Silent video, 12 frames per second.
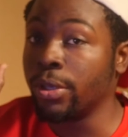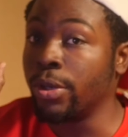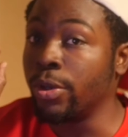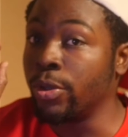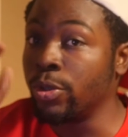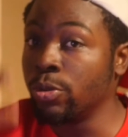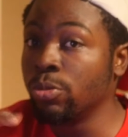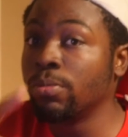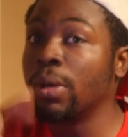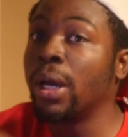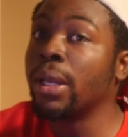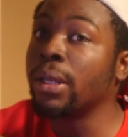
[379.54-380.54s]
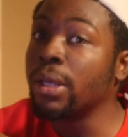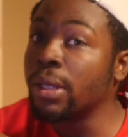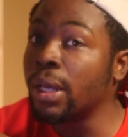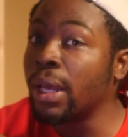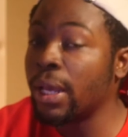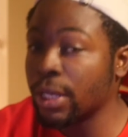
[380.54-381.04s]
You might need
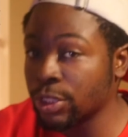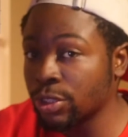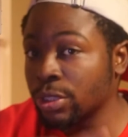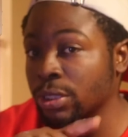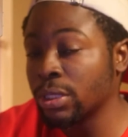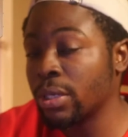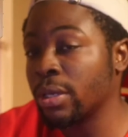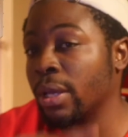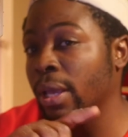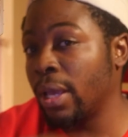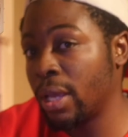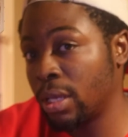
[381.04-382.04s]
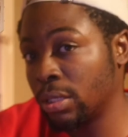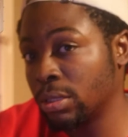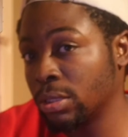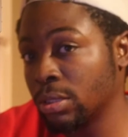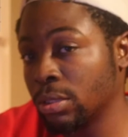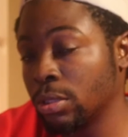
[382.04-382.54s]
an extra set of
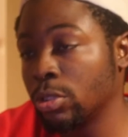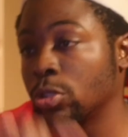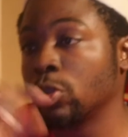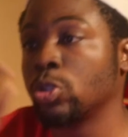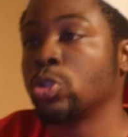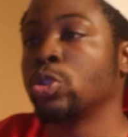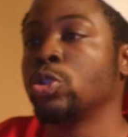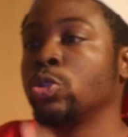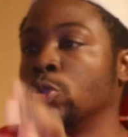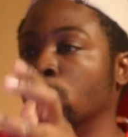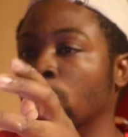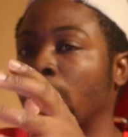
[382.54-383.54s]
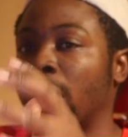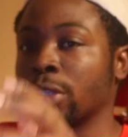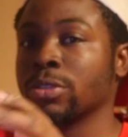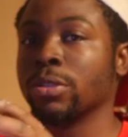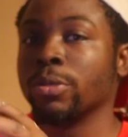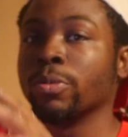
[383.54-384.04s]
hands to
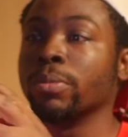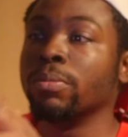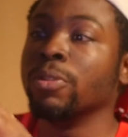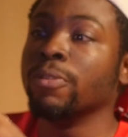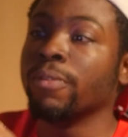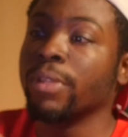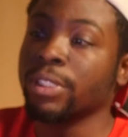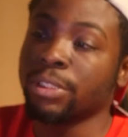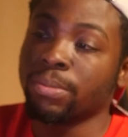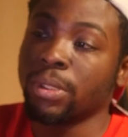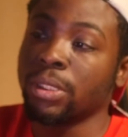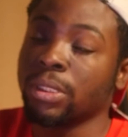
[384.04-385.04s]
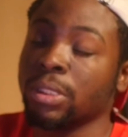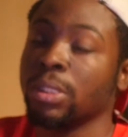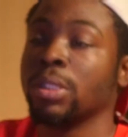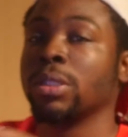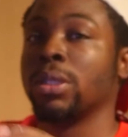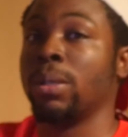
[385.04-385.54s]
actually remove this piece.
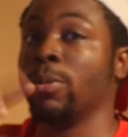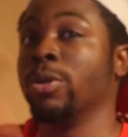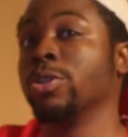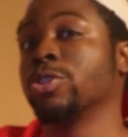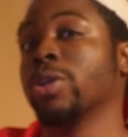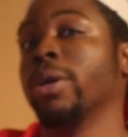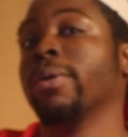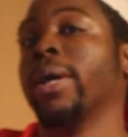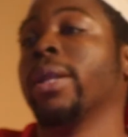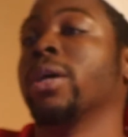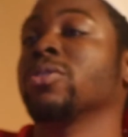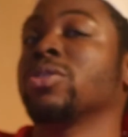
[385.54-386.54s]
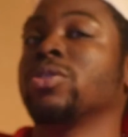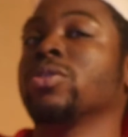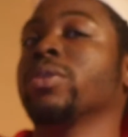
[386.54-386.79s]
I'm going to try right now to do